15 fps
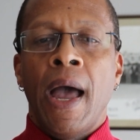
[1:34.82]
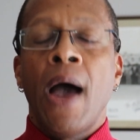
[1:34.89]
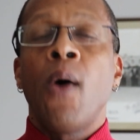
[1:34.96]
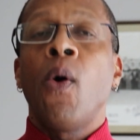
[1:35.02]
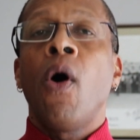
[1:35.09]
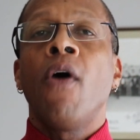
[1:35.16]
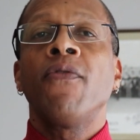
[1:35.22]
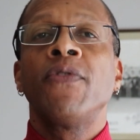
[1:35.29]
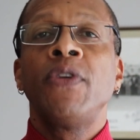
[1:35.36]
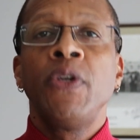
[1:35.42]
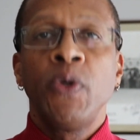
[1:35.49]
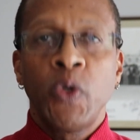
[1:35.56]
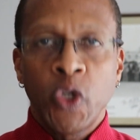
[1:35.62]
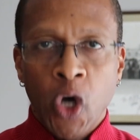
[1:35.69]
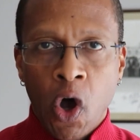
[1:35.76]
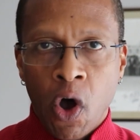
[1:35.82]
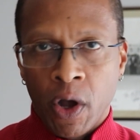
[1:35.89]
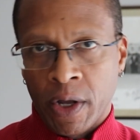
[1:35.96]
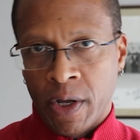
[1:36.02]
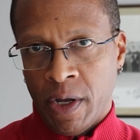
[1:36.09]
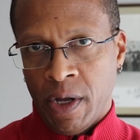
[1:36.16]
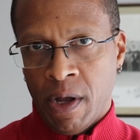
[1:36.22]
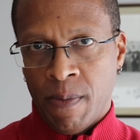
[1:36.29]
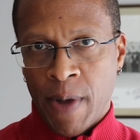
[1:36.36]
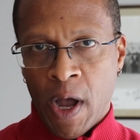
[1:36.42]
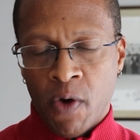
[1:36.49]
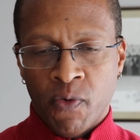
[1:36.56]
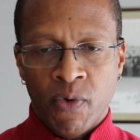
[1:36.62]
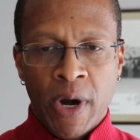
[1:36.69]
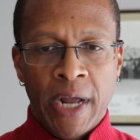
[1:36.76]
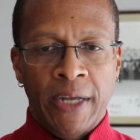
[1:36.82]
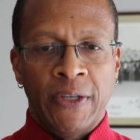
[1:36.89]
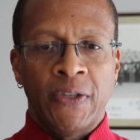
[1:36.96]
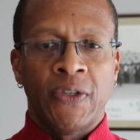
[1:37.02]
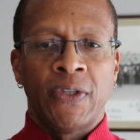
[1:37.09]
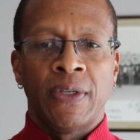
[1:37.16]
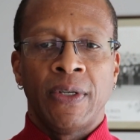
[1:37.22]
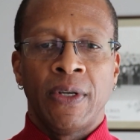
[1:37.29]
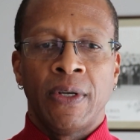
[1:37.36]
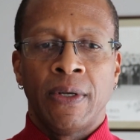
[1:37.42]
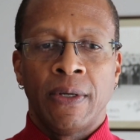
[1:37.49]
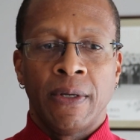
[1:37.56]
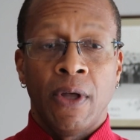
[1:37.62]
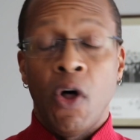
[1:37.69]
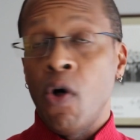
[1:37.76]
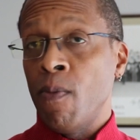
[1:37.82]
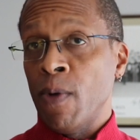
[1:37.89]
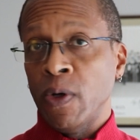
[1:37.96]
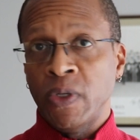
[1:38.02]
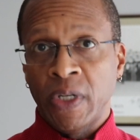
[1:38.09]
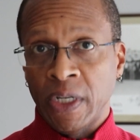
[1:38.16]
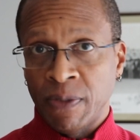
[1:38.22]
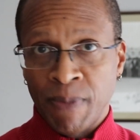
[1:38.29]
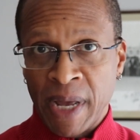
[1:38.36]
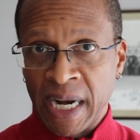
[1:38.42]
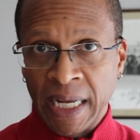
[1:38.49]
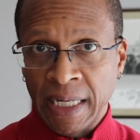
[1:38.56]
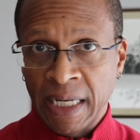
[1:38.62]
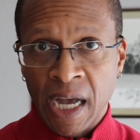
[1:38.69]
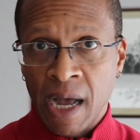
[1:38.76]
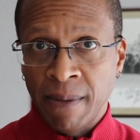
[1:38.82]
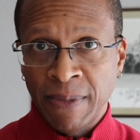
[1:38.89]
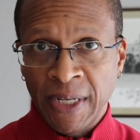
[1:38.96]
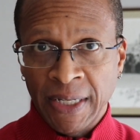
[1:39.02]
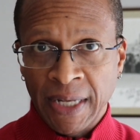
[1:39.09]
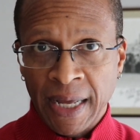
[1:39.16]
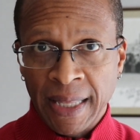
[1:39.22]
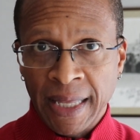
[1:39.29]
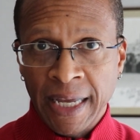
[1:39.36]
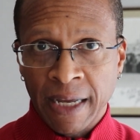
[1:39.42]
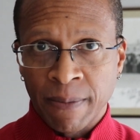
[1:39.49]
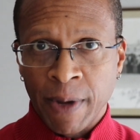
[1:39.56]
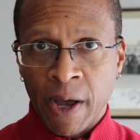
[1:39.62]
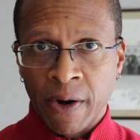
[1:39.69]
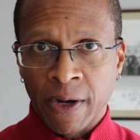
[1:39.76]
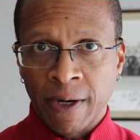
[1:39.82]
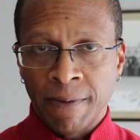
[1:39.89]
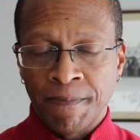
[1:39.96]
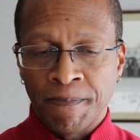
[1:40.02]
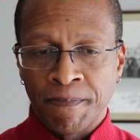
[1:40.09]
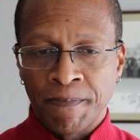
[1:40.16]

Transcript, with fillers: How often do you talk about race? Almost as many times as I think about it.